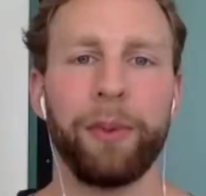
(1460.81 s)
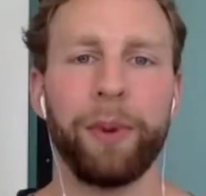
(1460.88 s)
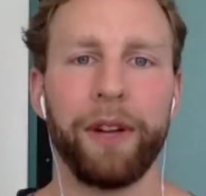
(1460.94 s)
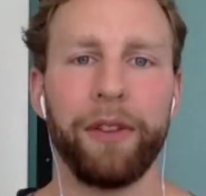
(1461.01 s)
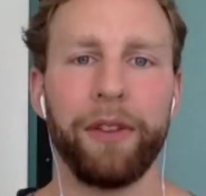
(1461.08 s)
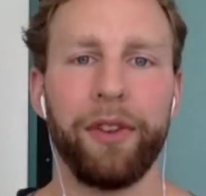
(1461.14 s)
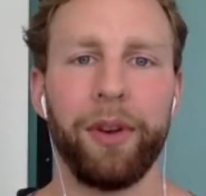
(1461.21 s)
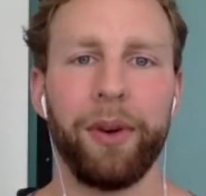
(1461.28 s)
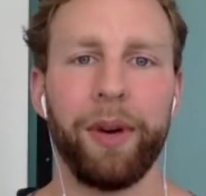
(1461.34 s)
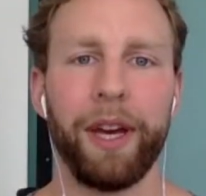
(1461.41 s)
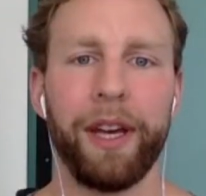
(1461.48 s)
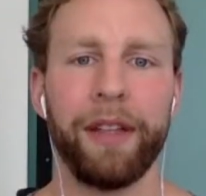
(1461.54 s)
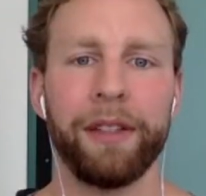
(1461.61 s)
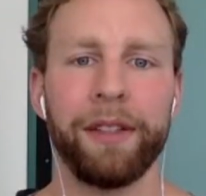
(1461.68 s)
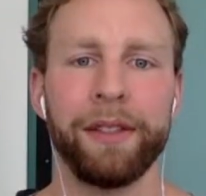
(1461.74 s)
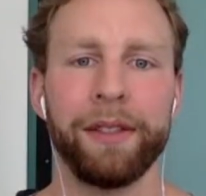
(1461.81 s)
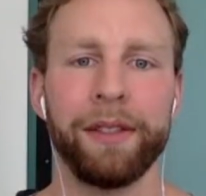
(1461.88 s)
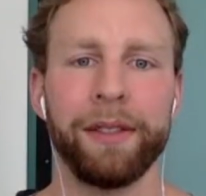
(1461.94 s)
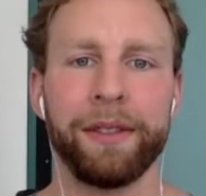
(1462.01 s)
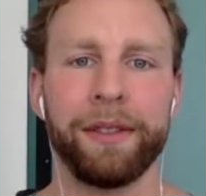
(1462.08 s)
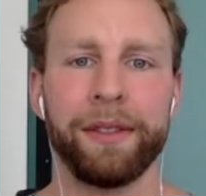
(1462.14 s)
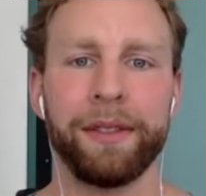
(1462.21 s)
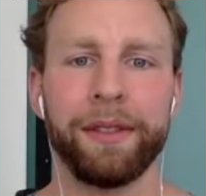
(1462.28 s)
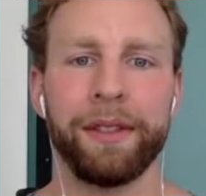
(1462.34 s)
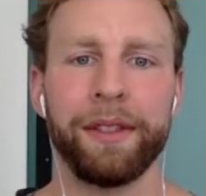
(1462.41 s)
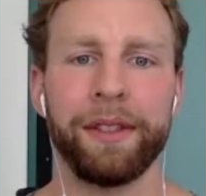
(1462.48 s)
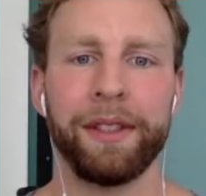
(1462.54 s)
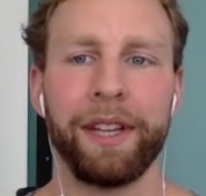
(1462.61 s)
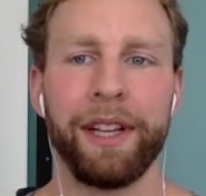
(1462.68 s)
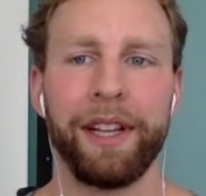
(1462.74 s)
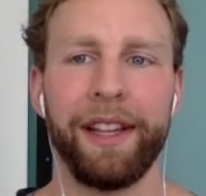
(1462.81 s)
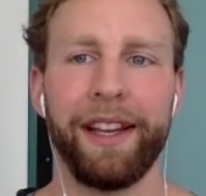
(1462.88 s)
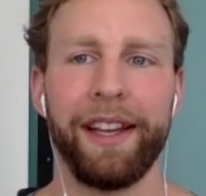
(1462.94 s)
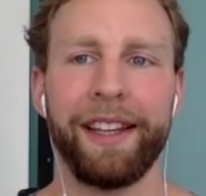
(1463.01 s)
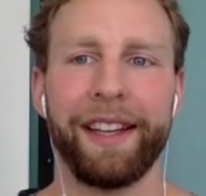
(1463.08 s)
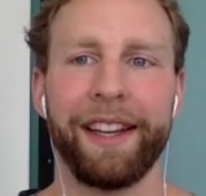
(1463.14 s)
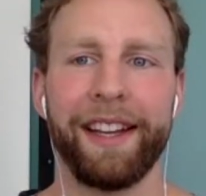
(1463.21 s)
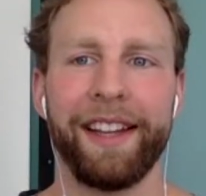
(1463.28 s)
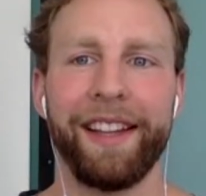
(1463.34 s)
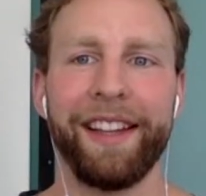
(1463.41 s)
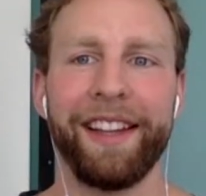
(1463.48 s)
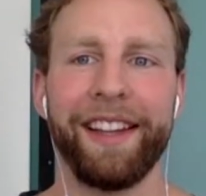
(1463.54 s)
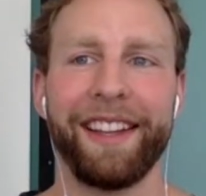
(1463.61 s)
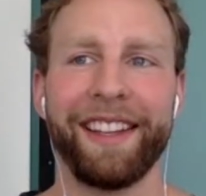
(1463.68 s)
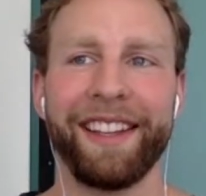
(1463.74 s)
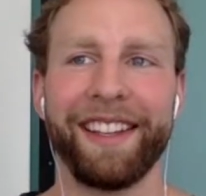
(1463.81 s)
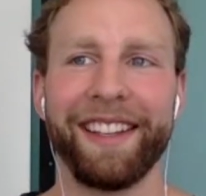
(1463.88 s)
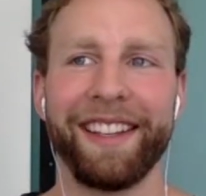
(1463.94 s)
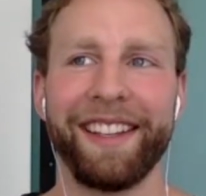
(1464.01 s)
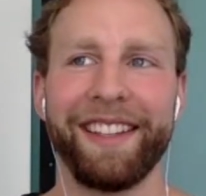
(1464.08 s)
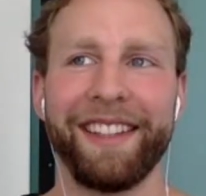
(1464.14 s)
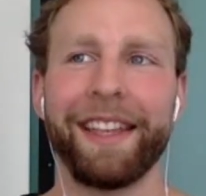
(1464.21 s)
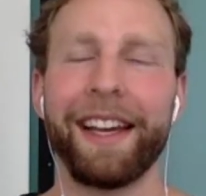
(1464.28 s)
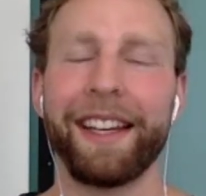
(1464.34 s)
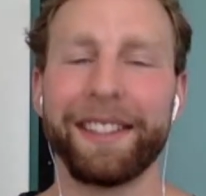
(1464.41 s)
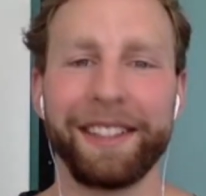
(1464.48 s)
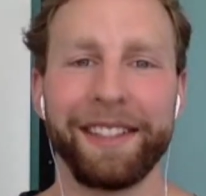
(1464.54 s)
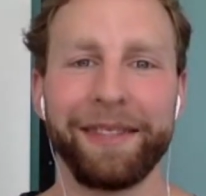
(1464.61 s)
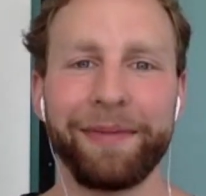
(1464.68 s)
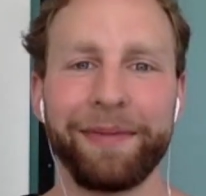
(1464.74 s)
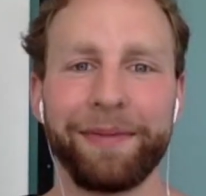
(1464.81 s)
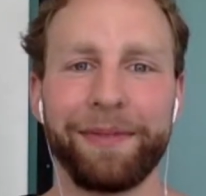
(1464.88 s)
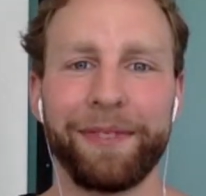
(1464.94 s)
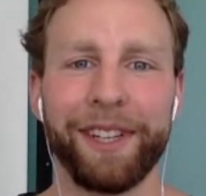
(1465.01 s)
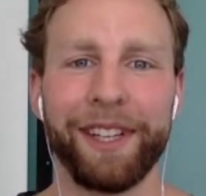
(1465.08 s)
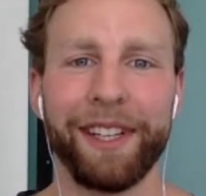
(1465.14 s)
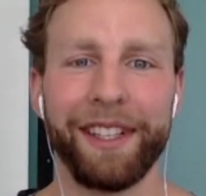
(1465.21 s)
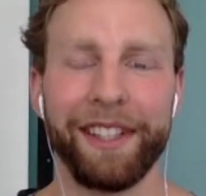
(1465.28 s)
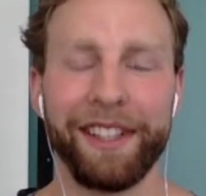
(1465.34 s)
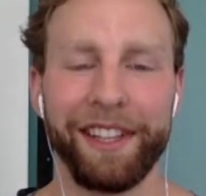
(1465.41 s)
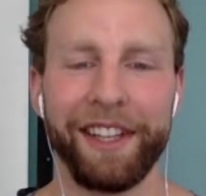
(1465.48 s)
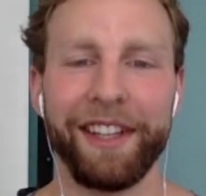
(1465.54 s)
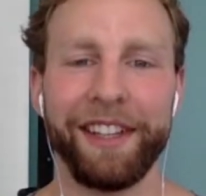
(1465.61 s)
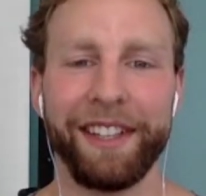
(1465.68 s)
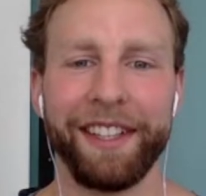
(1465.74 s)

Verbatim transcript: too, eh? Yeah. I like he's actually freaking hilarious.